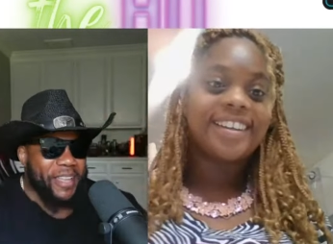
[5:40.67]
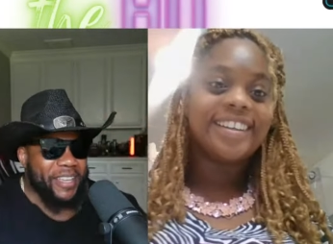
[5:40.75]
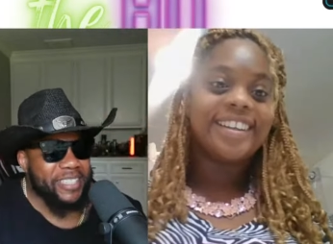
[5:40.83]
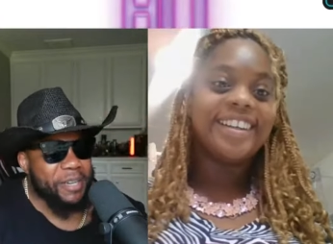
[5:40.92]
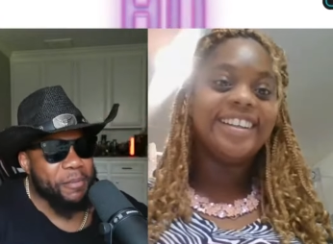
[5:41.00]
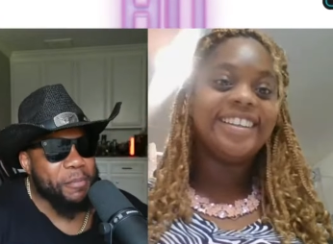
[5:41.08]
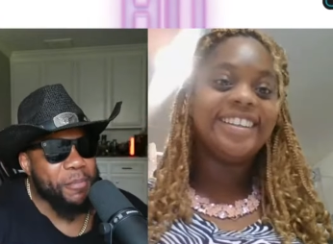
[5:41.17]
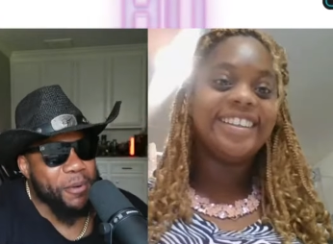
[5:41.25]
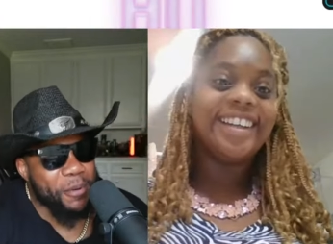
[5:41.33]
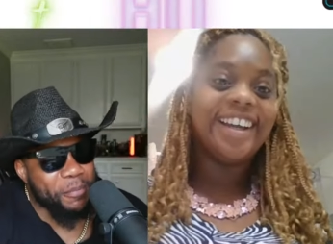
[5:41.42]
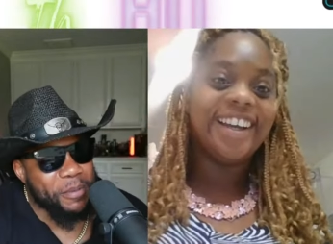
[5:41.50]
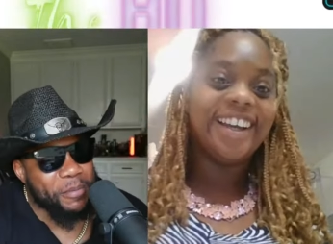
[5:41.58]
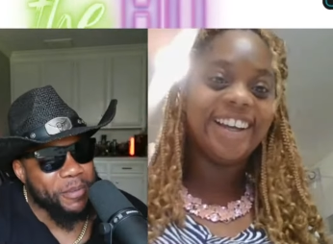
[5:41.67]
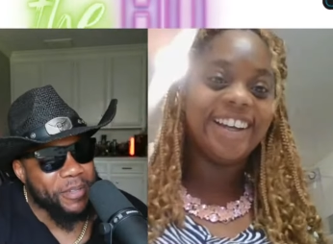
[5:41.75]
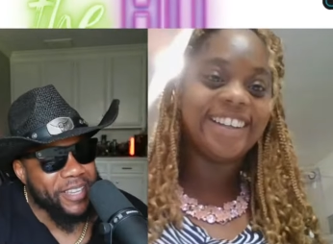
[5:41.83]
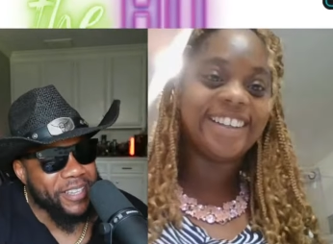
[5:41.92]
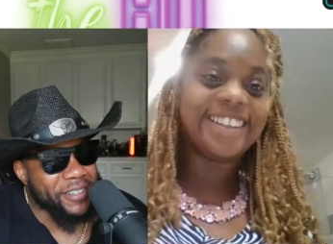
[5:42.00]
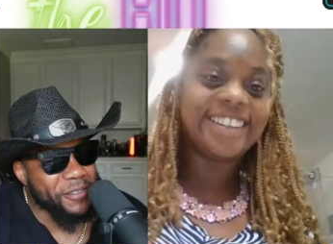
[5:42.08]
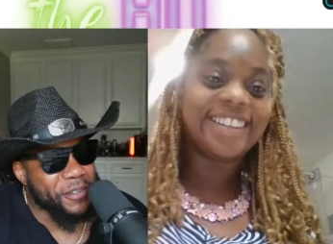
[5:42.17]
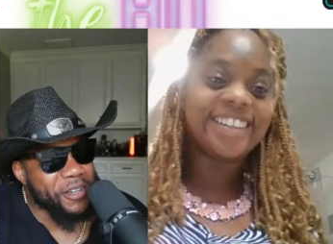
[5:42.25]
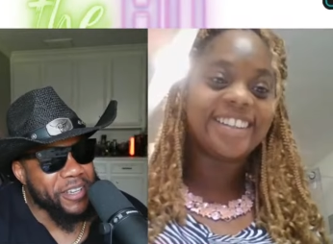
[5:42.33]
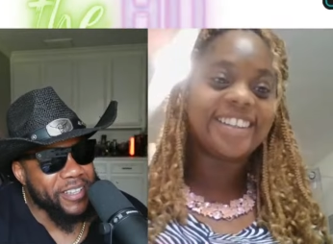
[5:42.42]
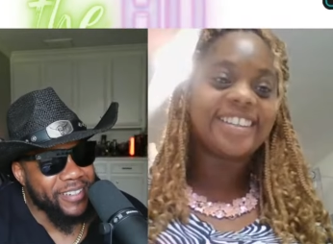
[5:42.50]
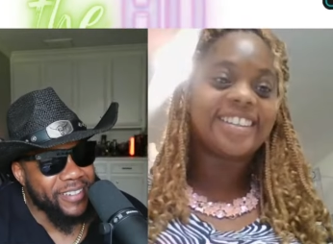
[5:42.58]
Speaker 1: tell me more. People Like You. Go
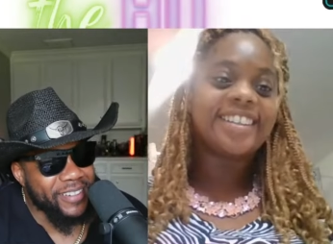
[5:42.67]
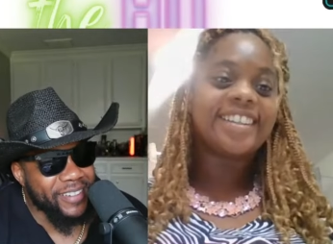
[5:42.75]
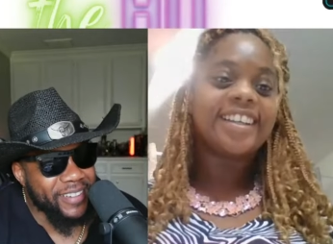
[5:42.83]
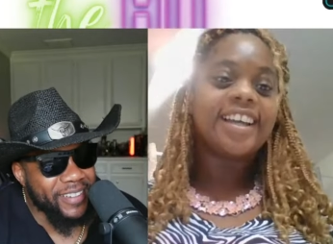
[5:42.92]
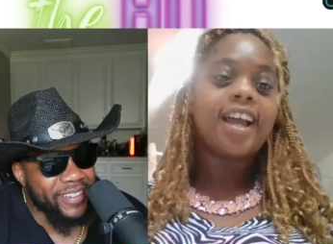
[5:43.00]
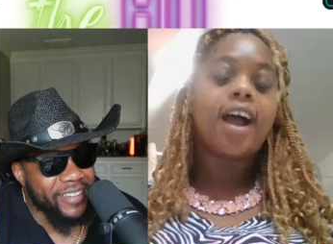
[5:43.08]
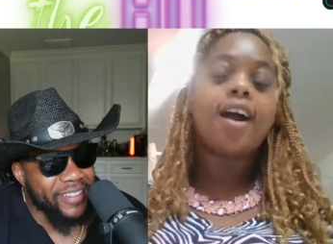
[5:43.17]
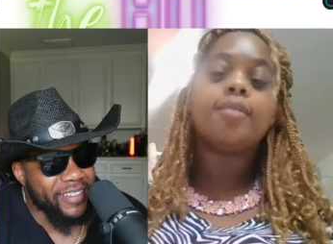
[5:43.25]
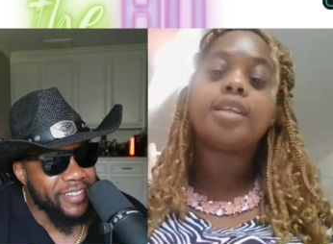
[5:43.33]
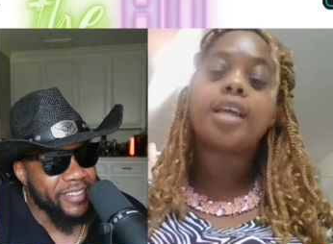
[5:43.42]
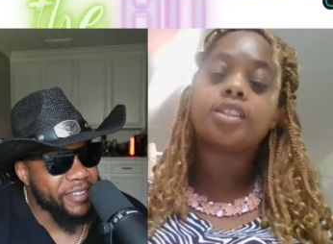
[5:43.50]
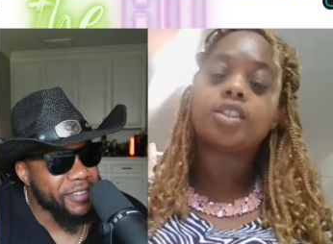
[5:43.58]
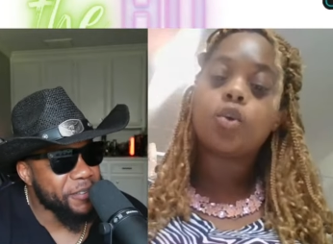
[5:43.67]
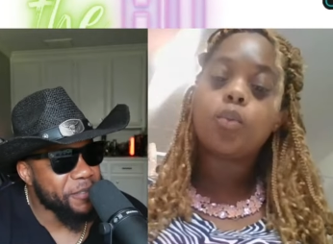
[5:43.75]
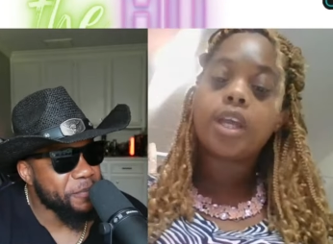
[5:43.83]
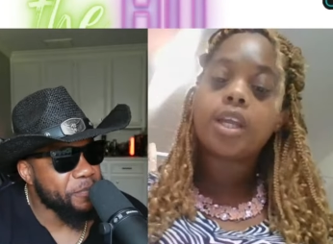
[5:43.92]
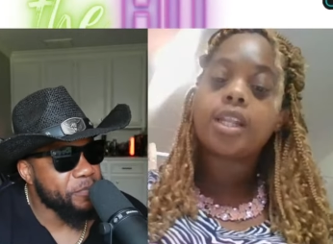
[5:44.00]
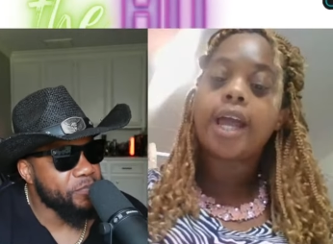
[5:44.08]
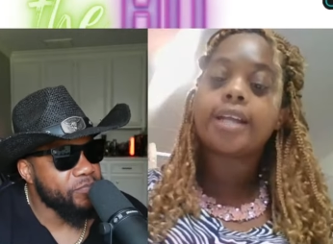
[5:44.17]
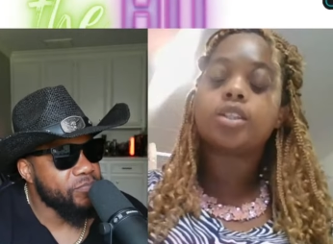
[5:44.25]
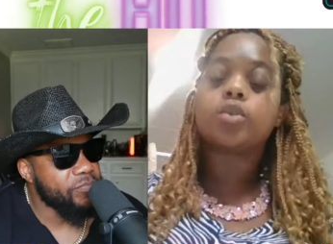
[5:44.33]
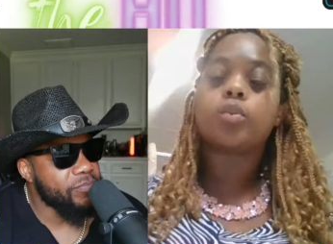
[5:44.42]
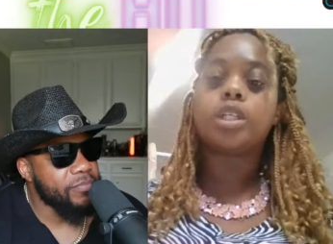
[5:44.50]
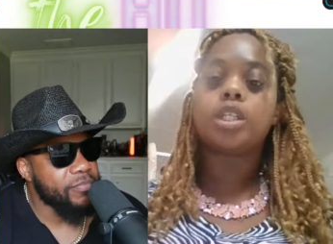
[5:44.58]
ahead.
Speaker 2: Um, yeah, so we like to
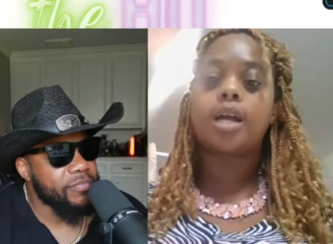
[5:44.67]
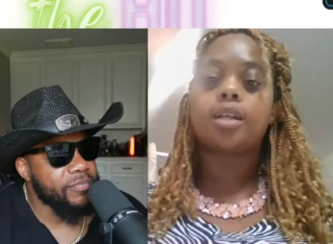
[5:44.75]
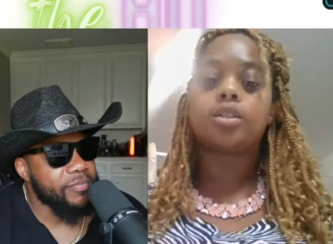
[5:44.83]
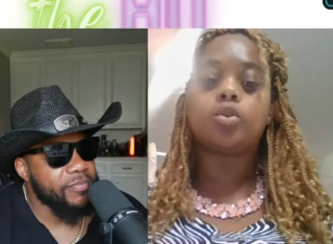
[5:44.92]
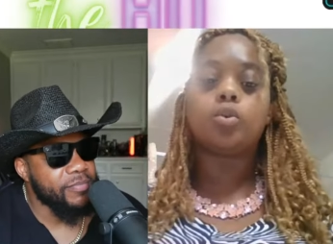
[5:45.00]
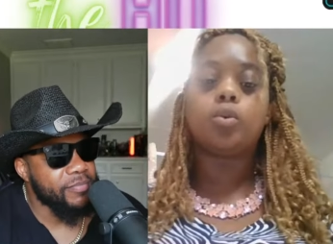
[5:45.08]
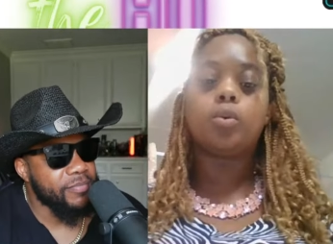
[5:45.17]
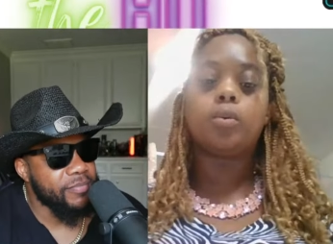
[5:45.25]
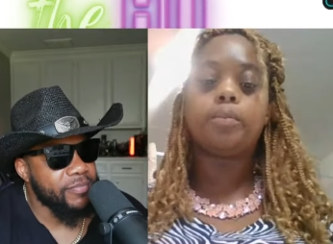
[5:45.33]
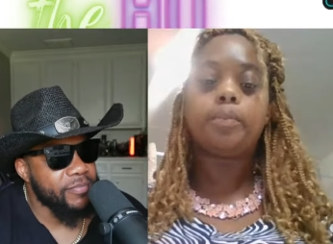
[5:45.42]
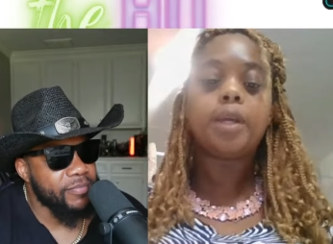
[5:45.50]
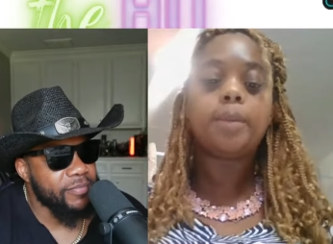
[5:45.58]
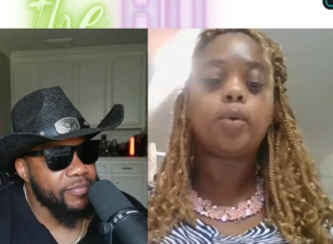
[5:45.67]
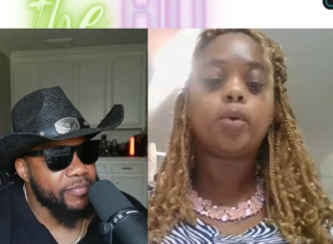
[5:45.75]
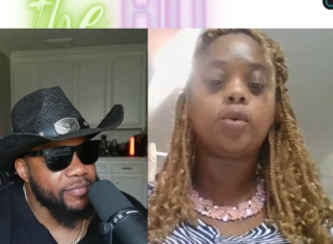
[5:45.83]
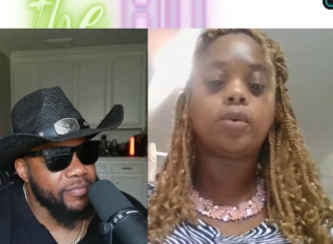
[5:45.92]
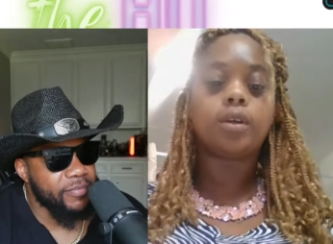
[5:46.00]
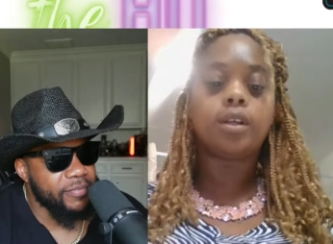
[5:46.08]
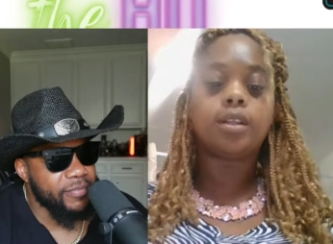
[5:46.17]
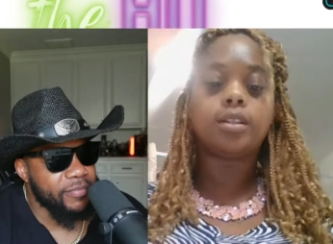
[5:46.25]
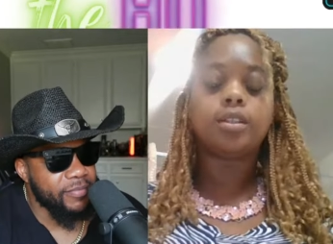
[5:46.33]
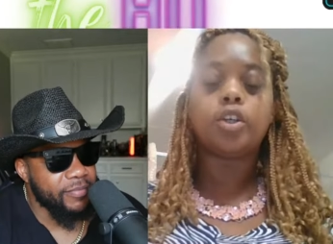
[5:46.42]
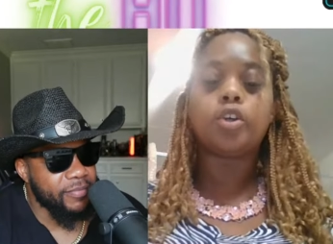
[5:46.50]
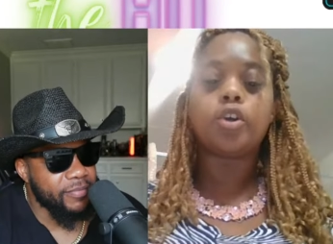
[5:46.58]
reach out to people,
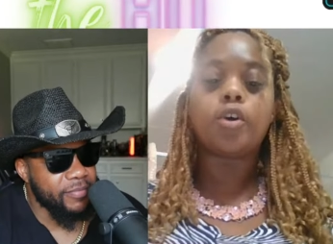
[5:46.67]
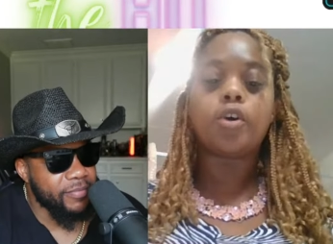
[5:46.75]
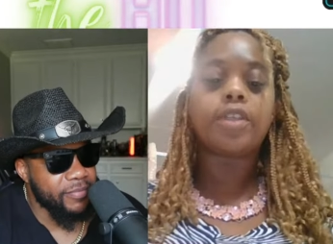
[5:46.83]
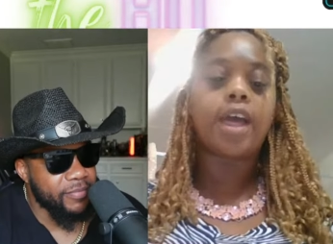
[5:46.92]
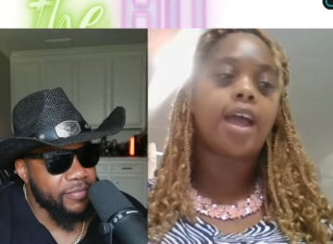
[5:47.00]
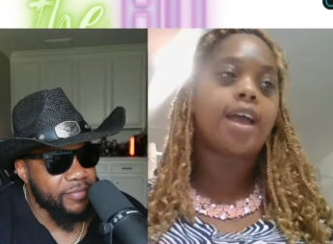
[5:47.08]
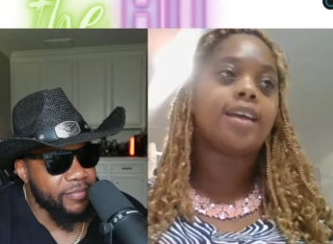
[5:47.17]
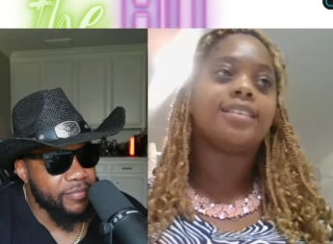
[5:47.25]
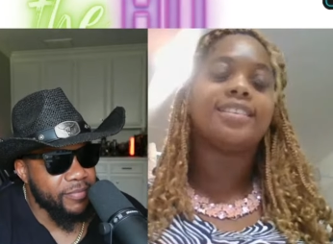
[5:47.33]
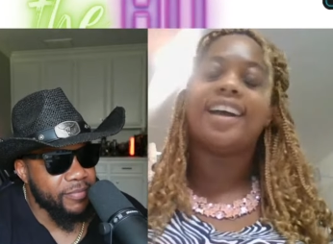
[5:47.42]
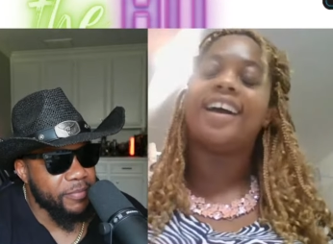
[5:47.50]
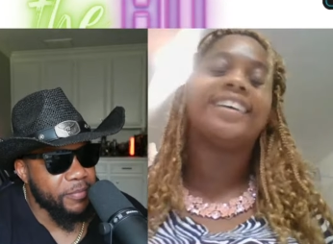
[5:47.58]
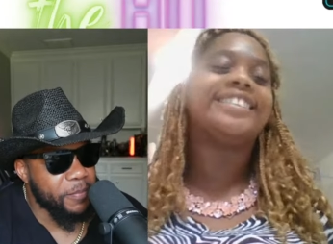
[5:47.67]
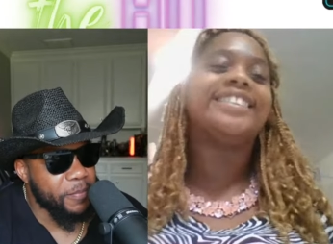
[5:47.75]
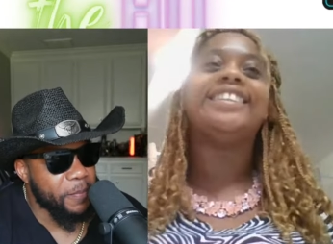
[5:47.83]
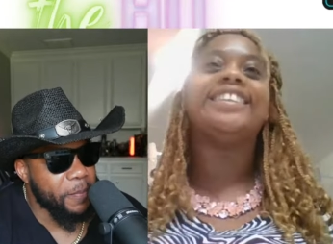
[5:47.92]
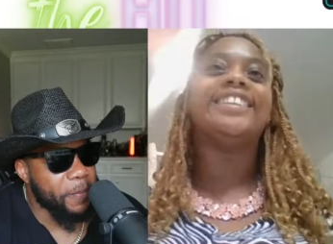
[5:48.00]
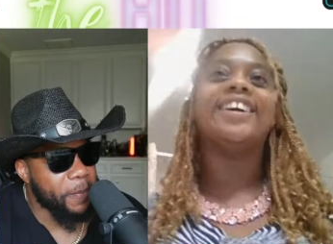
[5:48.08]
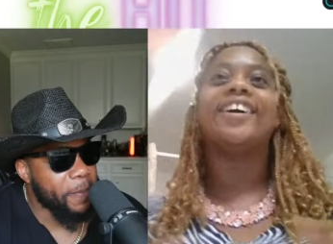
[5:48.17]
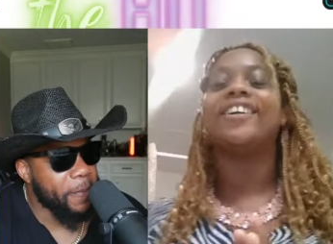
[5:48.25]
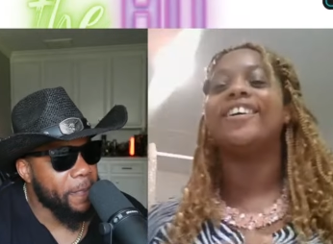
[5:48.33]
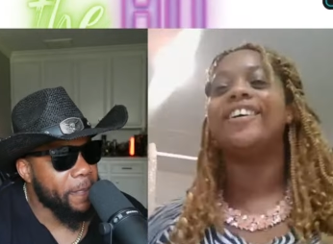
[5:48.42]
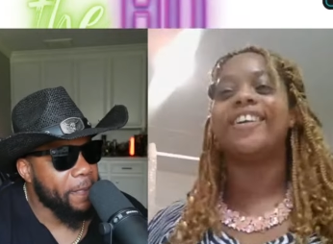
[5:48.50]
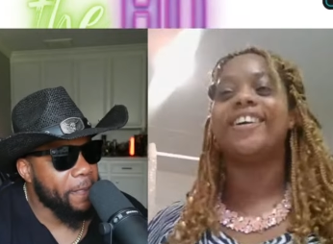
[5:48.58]
you know, that see. Hold on,
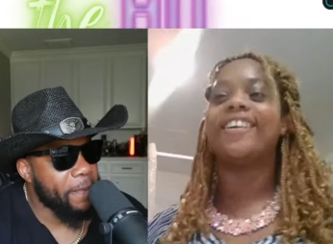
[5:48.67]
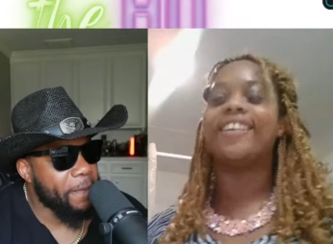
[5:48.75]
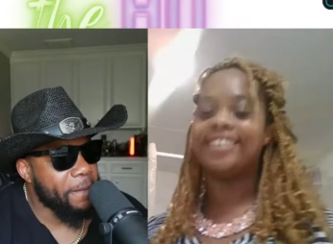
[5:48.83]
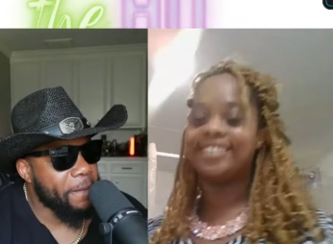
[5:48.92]
hold on, hold on.